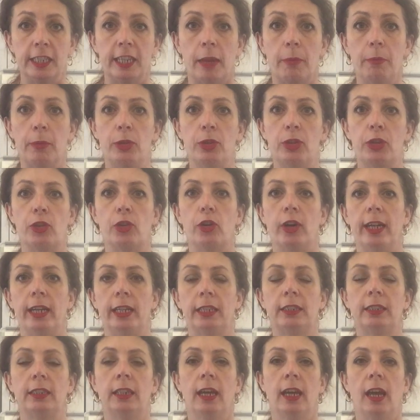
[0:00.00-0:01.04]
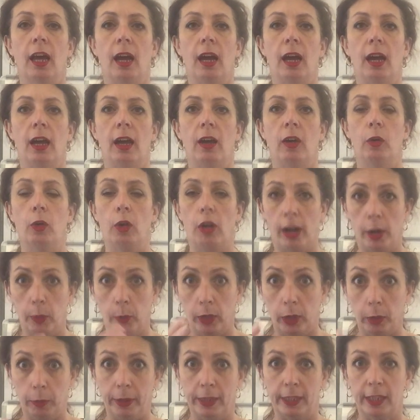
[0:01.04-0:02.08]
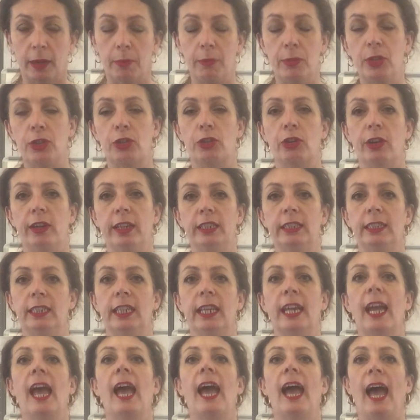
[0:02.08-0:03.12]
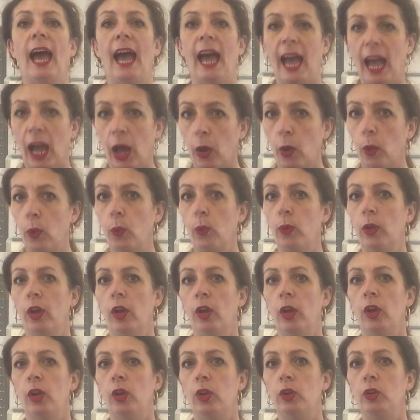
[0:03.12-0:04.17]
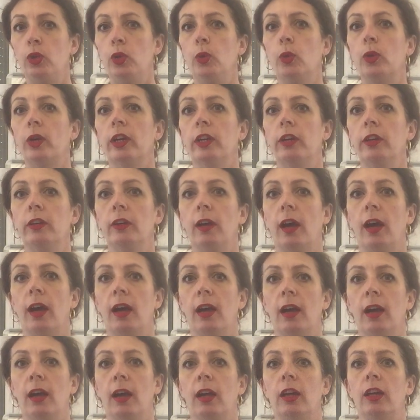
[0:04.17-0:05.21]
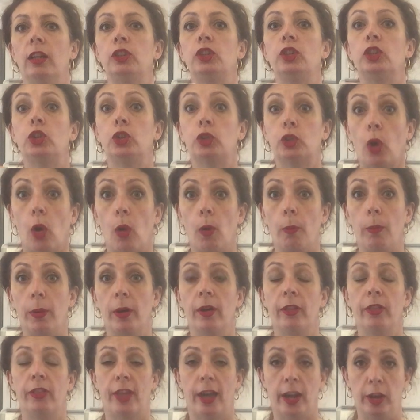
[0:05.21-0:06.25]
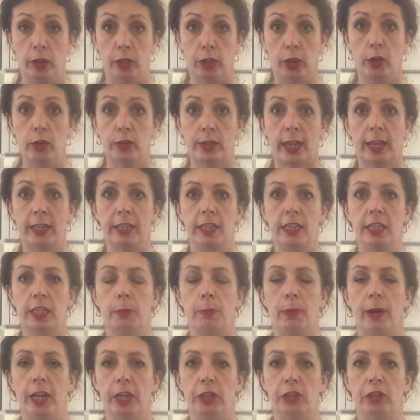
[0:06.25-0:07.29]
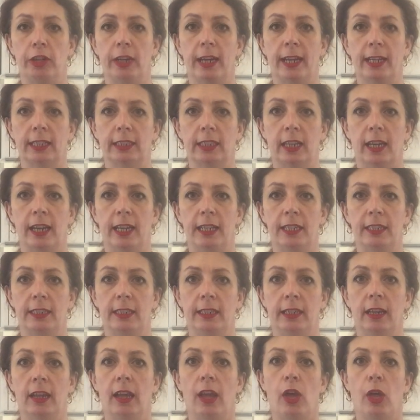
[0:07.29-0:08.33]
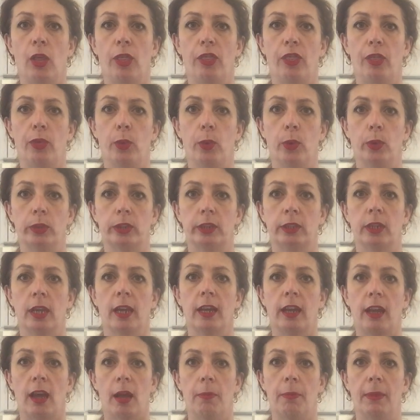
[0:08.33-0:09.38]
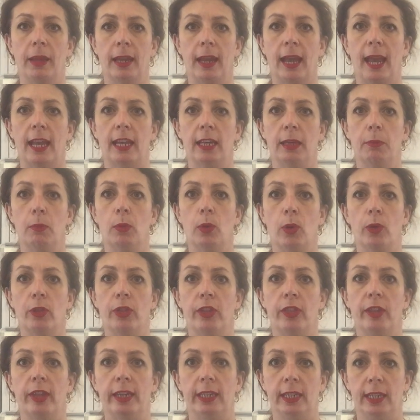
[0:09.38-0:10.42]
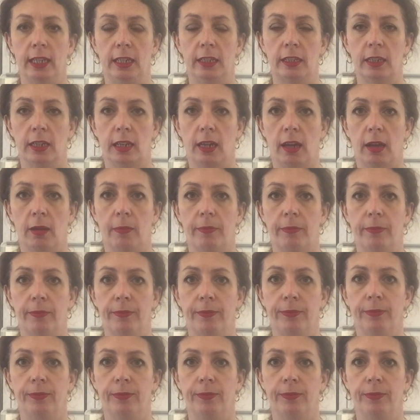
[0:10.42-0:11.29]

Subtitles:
to demonstrate, or I will be demonstrating, how you can stop those anticipatory anxiety thoughts coming any more than they need to come.